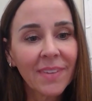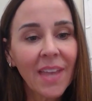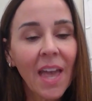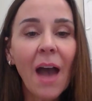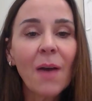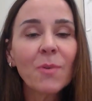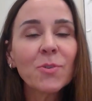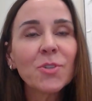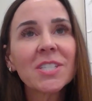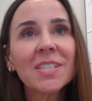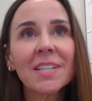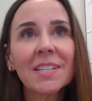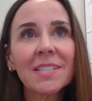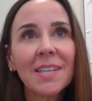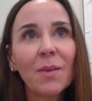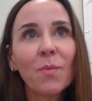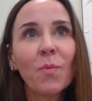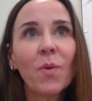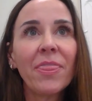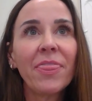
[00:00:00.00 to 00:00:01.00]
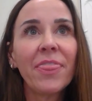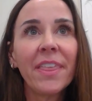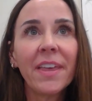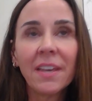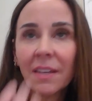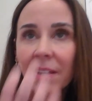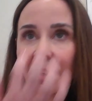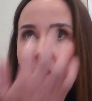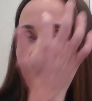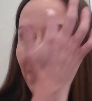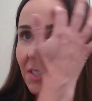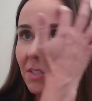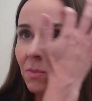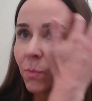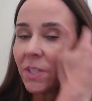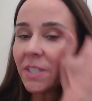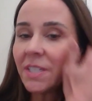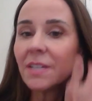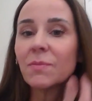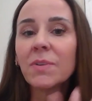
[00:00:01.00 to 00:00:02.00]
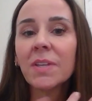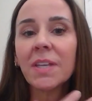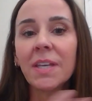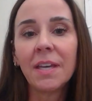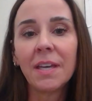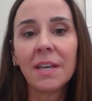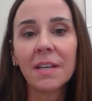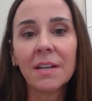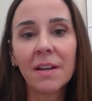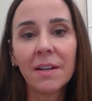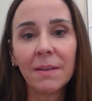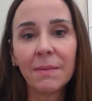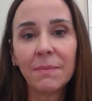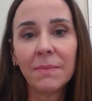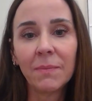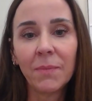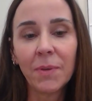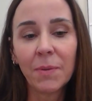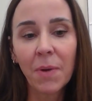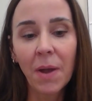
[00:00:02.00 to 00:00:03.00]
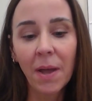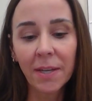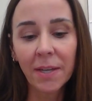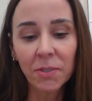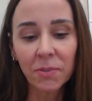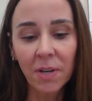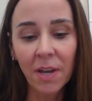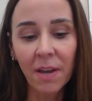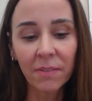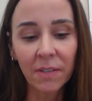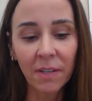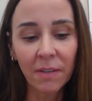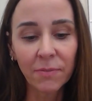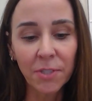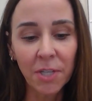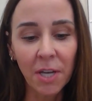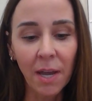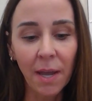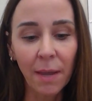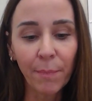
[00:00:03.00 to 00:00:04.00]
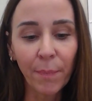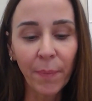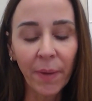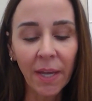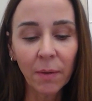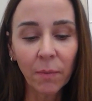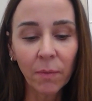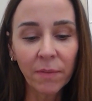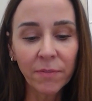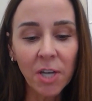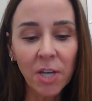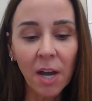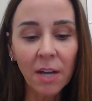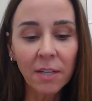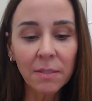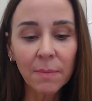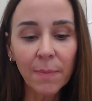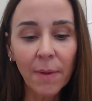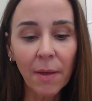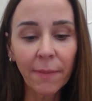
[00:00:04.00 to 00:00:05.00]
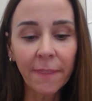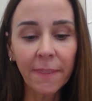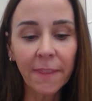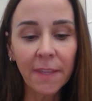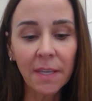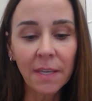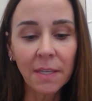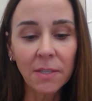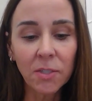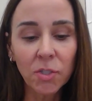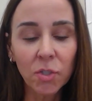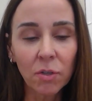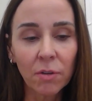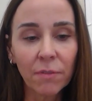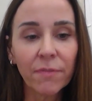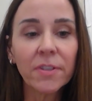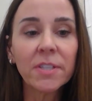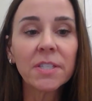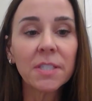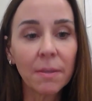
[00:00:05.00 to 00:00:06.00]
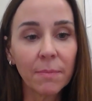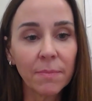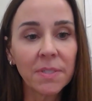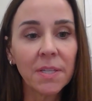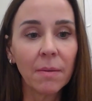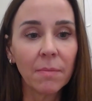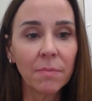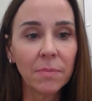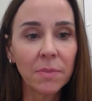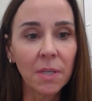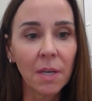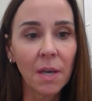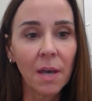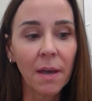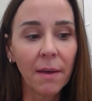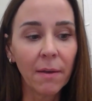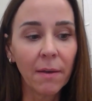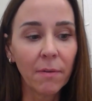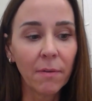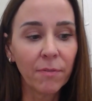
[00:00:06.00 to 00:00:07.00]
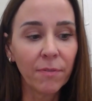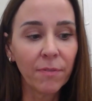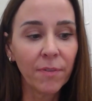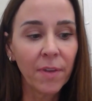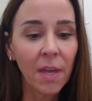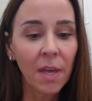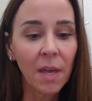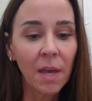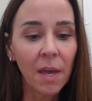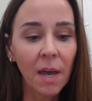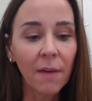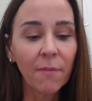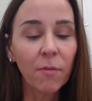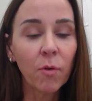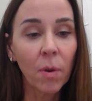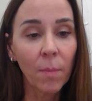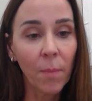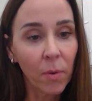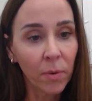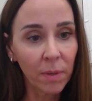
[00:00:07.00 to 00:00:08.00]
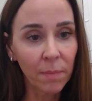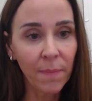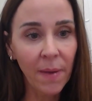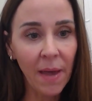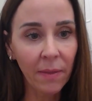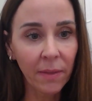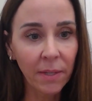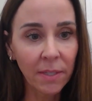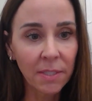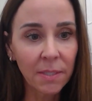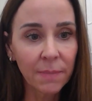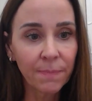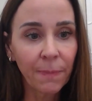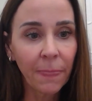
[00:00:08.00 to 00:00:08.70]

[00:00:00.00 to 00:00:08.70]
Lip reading: I was just going to say one thing that we didn't really hit on, and we probably don't have enough time, but we've talked about the surface symptoms of hormone imbalance.